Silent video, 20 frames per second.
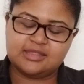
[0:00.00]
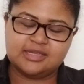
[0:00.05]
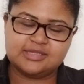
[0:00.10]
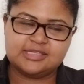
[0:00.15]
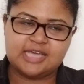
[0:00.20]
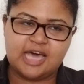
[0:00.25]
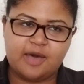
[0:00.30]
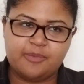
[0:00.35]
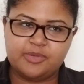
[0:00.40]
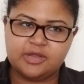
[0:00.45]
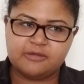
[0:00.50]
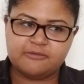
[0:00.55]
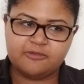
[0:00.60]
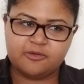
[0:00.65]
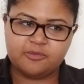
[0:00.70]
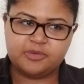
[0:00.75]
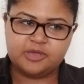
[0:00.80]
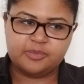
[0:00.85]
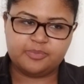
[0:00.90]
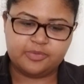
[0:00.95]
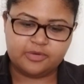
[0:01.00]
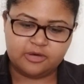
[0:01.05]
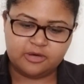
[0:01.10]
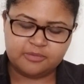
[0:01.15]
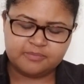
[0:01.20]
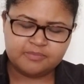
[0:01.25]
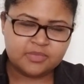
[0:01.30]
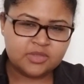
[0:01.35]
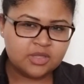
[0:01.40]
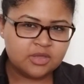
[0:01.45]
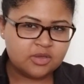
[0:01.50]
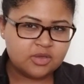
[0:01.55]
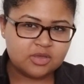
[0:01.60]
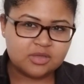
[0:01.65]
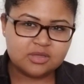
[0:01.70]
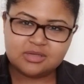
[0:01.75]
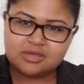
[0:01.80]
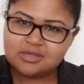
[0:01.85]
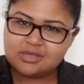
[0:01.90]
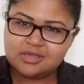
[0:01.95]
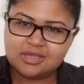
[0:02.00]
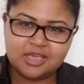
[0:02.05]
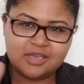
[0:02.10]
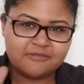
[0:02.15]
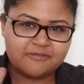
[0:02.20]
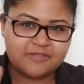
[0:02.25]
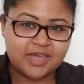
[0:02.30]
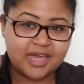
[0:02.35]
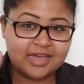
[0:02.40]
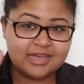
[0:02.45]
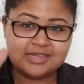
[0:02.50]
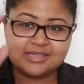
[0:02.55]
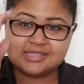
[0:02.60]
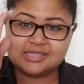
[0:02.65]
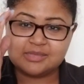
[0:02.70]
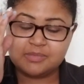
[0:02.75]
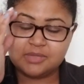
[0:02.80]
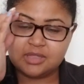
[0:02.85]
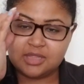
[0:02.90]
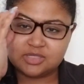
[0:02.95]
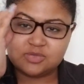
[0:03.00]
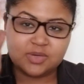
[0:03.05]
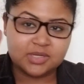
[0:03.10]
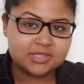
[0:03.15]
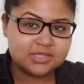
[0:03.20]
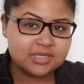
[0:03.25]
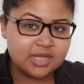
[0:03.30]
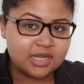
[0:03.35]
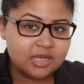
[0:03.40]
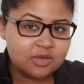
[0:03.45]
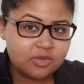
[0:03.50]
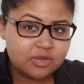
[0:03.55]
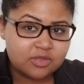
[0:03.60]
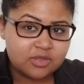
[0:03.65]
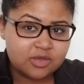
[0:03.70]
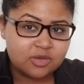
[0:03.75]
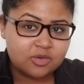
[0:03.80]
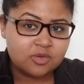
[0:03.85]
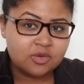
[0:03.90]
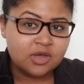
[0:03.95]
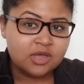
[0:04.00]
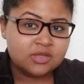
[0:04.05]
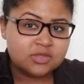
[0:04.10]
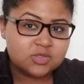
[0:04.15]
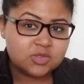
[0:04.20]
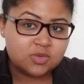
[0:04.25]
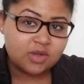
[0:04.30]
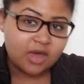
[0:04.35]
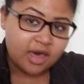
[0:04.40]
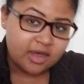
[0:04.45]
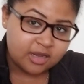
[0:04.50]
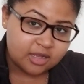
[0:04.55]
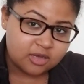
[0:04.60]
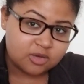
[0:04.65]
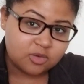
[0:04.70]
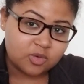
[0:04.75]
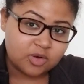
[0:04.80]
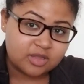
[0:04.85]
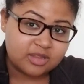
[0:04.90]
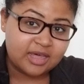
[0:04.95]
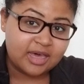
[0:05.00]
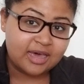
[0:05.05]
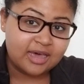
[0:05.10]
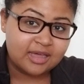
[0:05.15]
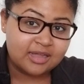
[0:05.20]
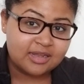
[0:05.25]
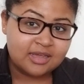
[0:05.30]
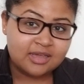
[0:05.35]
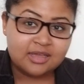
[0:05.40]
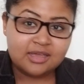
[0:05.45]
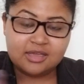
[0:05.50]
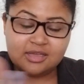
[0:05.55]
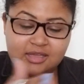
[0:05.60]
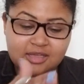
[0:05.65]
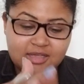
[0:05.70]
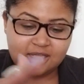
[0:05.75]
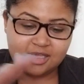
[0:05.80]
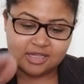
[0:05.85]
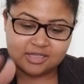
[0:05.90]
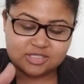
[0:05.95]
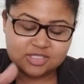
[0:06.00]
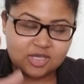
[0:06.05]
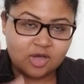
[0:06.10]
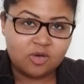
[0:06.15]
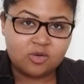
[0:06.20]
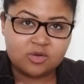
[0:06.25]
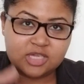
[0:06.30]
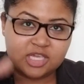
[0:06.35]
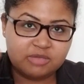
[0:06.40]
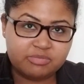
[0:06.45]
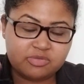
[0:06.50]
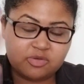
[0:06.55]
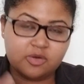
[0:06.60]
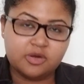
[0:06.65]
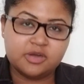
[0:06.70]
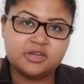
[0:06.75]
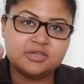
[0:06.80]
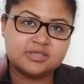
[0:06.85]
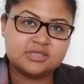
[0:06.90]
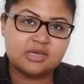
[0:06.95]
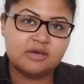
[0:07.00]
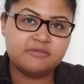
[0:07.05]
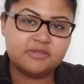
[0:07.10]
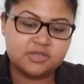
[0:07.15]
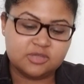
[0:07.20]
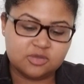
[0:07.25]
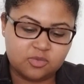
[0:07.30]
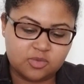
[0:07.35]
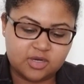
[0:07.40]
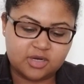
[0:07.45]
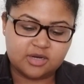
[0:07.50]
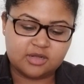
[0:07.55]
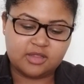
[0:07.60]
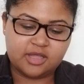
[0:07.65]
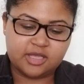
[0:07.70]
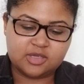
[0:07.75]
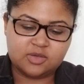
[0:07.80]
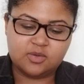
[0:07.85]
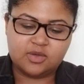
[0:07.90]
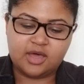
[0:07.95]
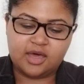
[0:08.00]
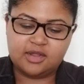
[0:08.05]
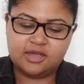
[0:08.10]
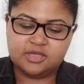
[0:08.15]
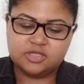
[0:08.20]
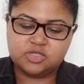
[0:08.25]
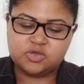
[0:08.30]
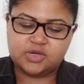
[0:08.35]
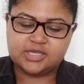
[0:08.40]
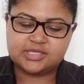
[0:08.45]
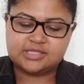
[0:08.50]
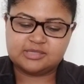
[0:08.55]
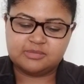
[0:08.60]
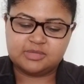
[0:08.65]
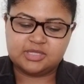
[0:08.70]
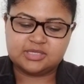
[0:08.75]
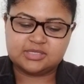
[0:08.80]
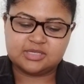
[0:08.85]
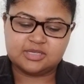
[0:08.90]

that's happening for people if that is something that's resonating with you do not ignore that and don't keep throwing yourself into work like you got to address some of these